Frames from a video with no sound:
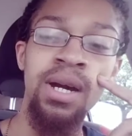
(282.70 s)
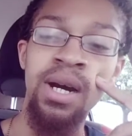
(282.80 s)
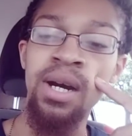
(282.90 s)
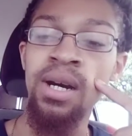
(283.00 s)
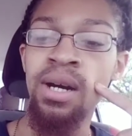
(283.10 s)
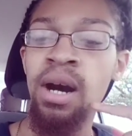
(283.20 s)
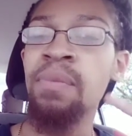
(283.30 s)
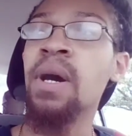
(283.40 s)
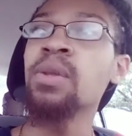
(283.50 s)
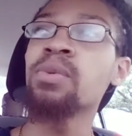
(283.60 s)

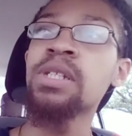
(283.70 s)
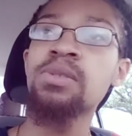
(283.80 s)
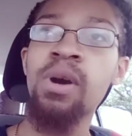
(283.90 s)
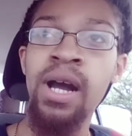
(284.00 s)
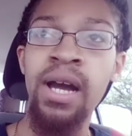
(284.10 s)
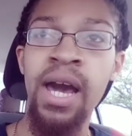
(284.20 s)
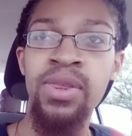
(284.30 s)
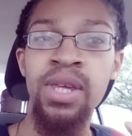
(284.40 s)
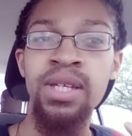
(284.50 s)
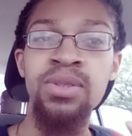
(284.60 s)
Another reason why I
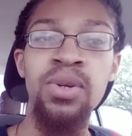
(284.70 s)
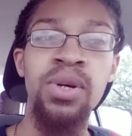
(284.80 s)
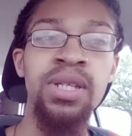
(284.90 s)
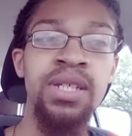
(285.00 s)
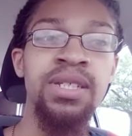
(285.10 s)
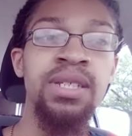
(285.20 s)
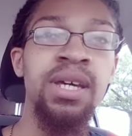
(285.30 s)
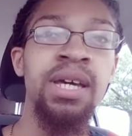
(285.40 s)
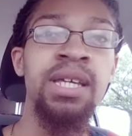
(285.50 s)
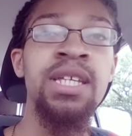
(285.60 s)
think he's doing this
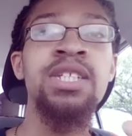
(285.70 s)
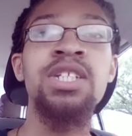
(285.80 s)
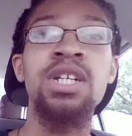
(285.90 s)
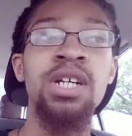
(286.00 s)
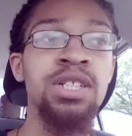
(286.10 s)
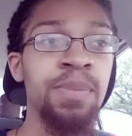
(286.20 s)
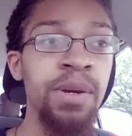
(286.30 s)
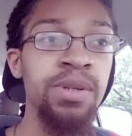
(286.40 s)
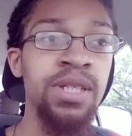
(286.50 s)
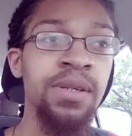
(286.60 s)
is just a
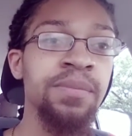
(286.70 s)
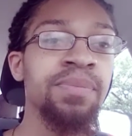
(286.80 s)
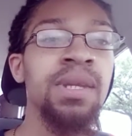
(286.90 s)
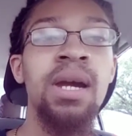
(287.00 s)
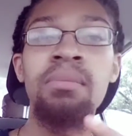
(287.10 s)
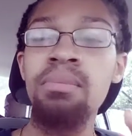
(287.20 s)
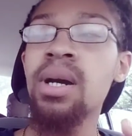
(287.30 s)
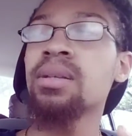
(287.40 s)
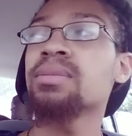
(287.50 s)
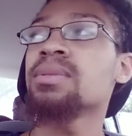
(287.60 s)
conspiracy.
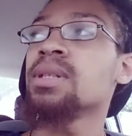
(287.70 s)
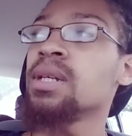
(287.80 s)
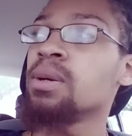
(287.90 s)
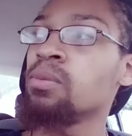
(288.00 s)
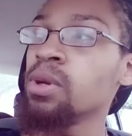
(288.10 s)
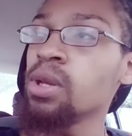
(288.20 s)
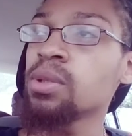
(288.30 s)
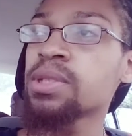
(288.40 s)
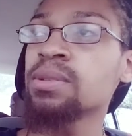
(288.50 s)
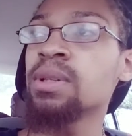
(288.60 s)
But we know
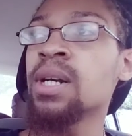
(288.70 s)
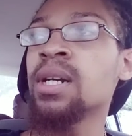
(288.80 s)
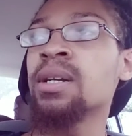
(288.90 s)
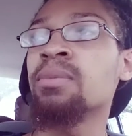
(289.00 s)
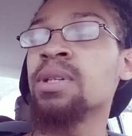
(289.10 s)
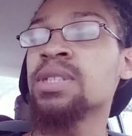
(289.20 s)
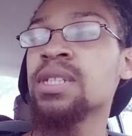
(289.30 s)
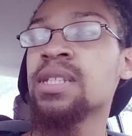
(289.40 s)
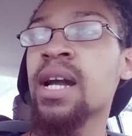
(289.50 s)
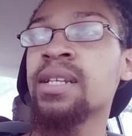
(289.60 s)
what
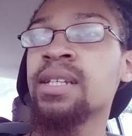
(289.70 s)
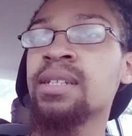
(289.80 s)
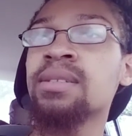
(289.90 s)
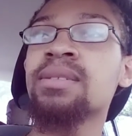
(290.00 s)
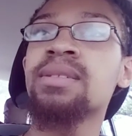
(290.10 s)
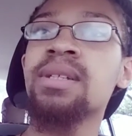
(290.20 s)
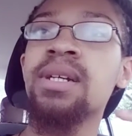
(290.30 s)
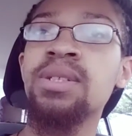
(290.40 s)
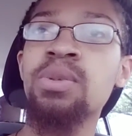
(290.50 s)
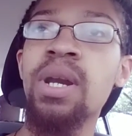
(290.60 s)
6ix9ine did.
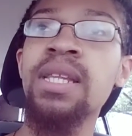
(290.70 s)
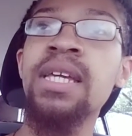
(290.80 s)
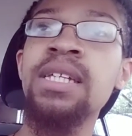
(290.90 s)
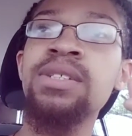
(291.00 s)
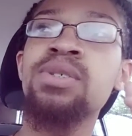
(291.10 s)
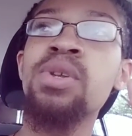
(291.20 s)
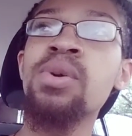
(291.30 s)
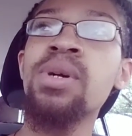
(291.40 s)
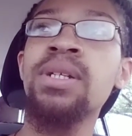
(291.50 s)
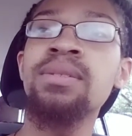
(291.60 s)
So what I think he's
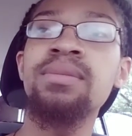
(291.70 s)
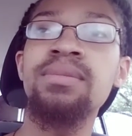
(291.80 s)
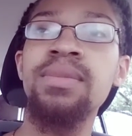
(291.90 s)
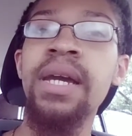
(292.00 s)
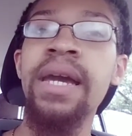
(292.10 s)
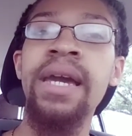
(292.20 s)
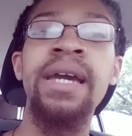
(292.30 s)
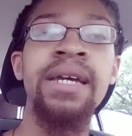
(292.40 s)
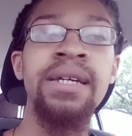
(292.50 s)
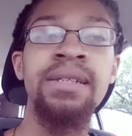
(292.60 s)
doing
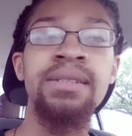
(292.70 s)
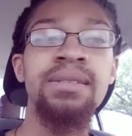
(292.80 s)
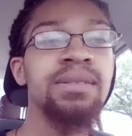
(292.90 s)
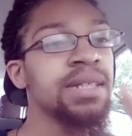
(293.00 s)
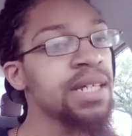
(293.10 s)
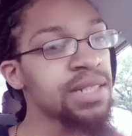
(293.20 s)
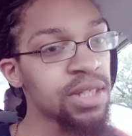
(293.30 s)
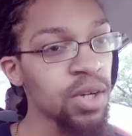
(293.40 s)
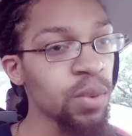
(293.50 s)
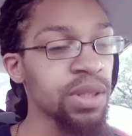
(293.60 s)
is he's
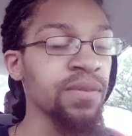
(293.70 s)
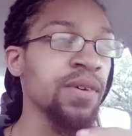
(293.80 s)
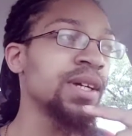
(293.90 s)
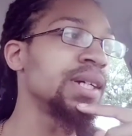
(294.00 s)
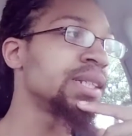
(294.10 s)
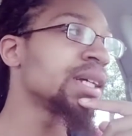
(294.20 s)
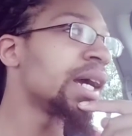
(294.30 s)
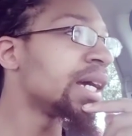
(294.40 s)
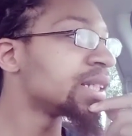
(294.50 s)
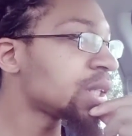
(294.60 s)
still with the feds,
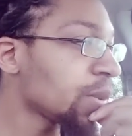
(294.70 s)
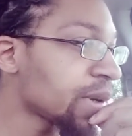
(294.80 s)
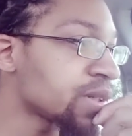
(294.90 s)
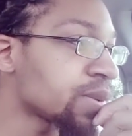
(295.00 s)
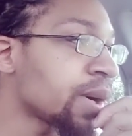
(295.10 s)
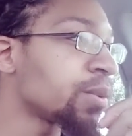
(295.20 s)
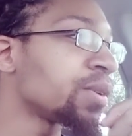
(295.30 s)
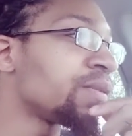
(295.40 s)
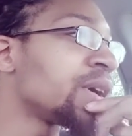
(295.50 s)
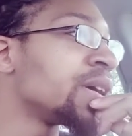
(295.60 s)
still messing around with
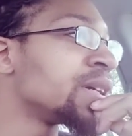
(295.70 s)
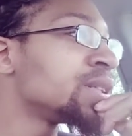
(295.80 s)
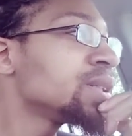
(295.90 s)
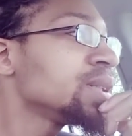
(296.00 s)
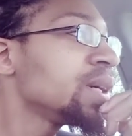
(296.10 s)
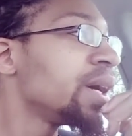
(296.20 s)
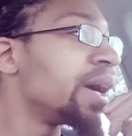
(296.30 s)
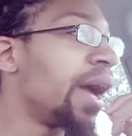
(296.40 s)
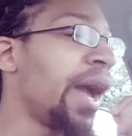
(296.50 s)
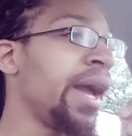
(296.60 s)
the feds,
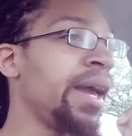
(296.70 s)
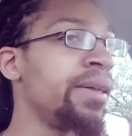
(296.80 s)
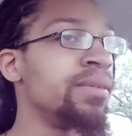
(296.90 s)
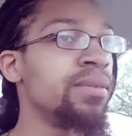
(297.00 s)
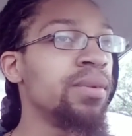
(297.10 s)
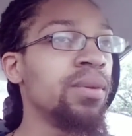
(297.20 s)
and